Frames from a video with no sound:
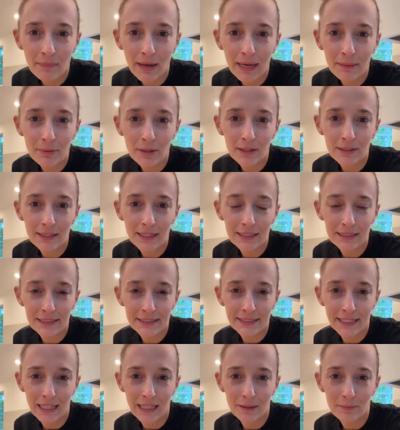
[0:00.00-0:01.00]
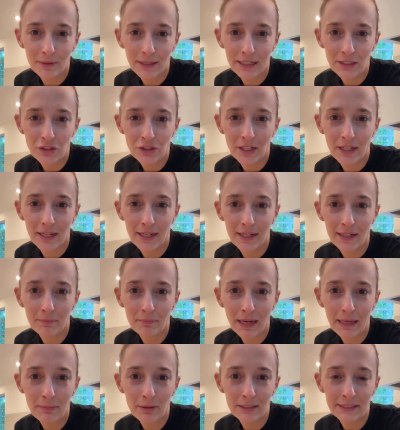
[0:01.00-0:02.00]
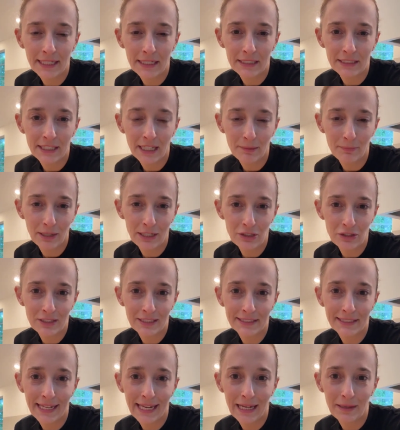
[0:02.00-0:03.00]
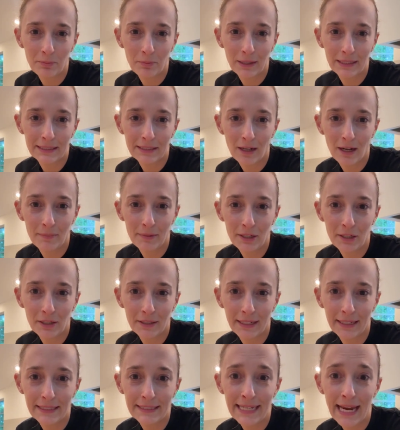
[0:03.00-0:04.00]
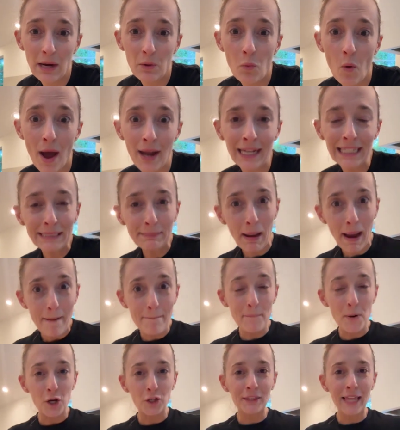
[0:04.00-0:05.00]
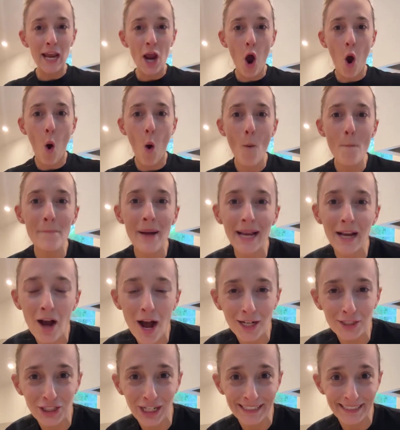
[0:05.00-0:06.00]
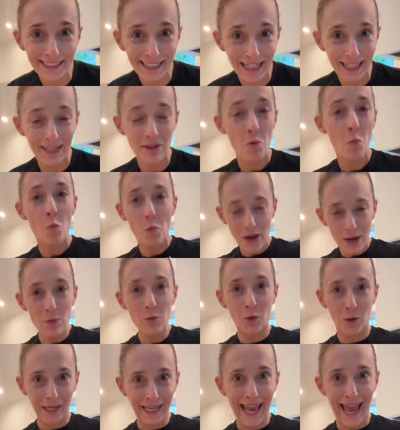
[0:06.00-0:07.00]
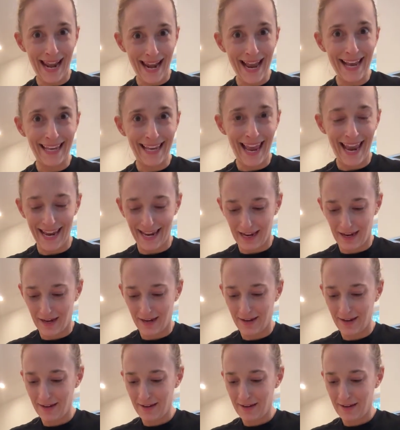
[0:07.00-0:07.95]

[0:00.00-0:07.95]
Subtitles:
My birthday is a celebration. My birthday celebration is Camp What's Gotta Be Cooking. Day 1 is my birthday. Oh my God, Jessica, we will get a cake.